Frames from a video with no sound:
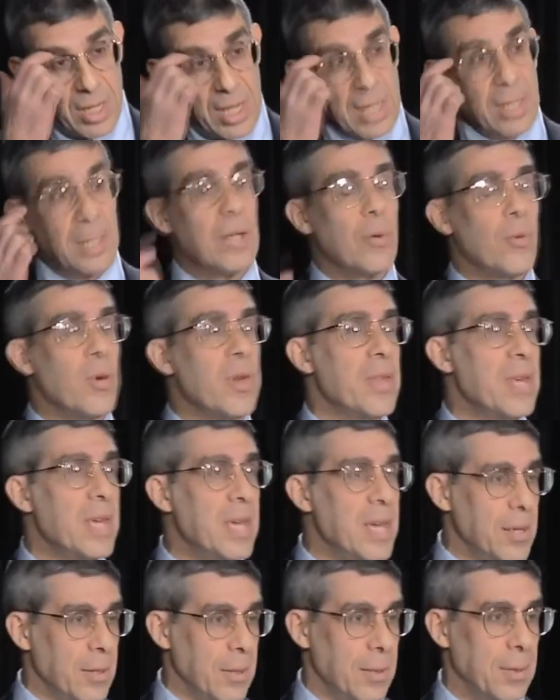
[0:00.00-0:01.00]
dealing with
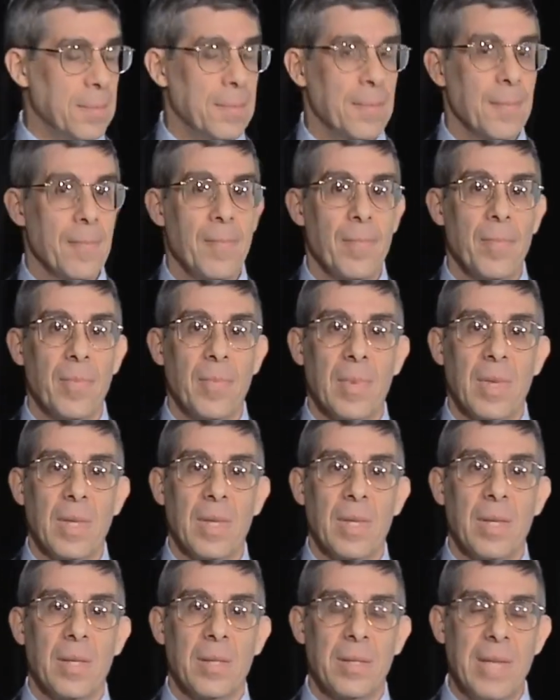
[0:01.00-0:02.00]
here,
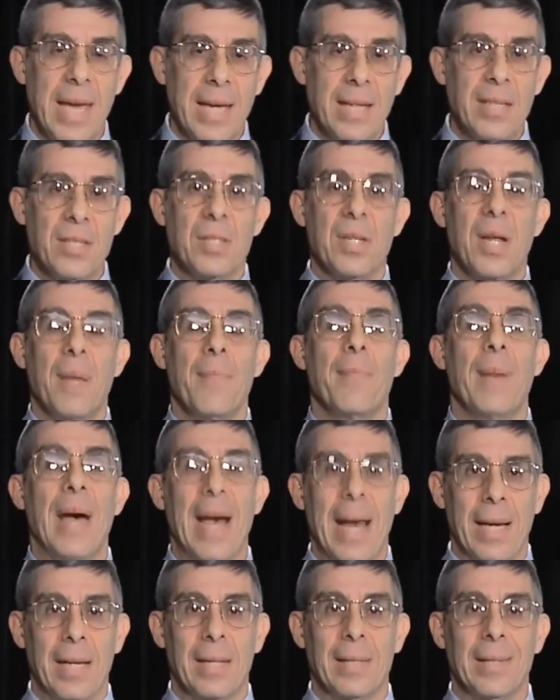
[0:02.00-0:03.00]
take a step
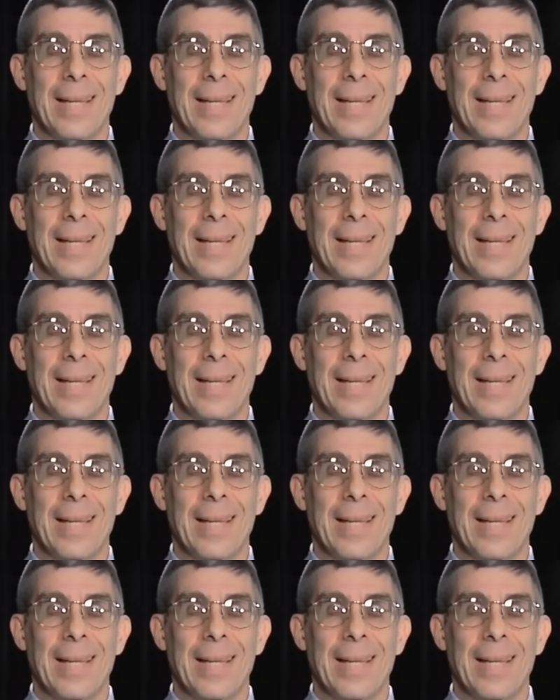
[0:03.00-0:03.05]
back.